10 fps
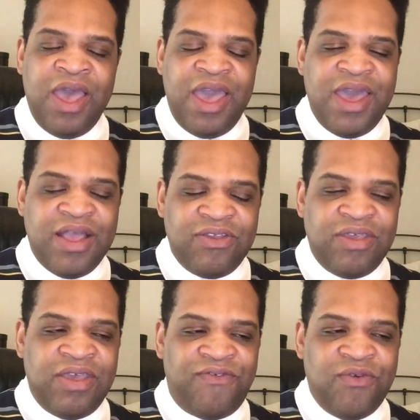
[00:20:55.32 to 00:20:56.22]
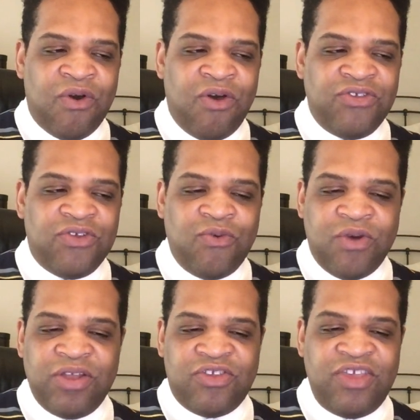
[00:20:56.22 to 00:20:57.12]
And if you also
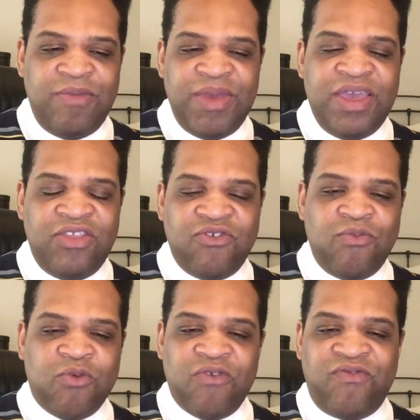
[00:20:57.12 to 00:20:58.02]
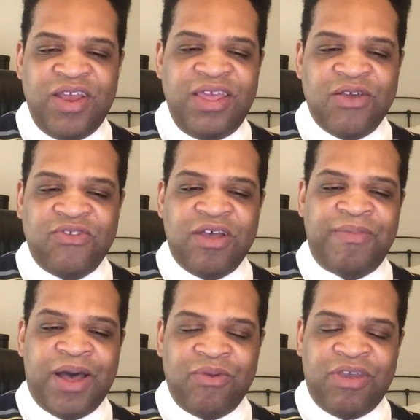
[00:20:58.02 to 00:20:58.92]
want to see me do more videos
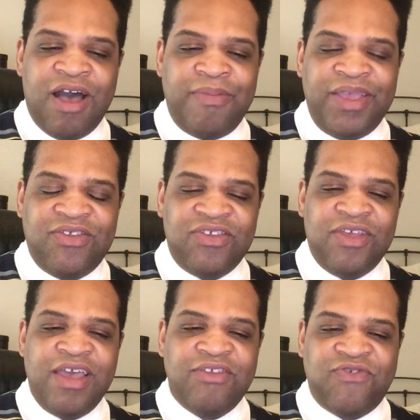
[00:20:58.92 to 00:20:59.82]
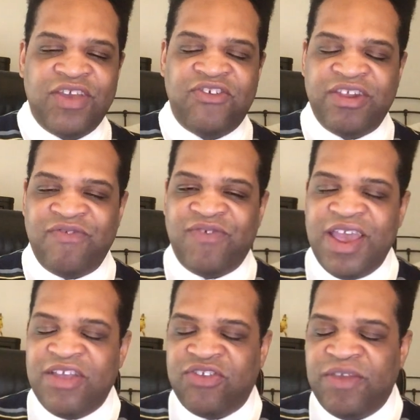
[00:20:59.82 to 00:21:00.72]
about comics, science fiction, and
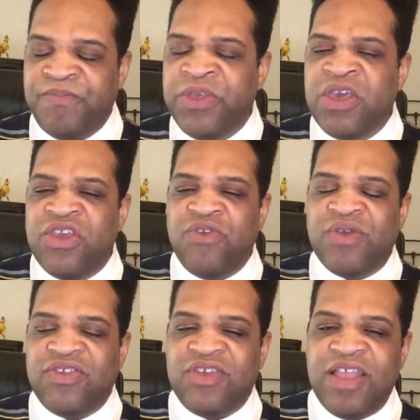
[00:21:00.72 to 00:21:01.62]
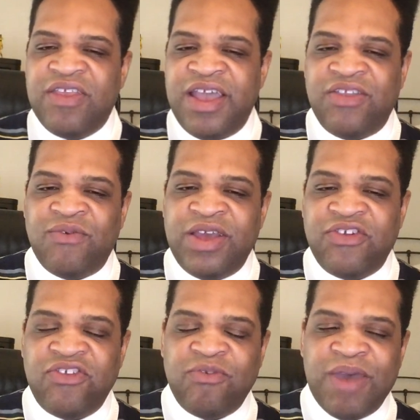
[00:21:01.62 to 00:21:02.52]
fantasy, you can send a
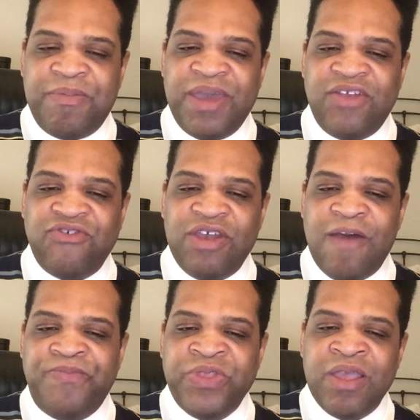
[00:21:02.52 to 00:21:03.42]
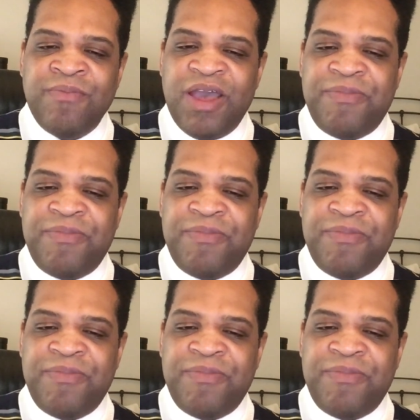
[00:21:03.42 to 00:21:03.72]
donation to my Patreon, my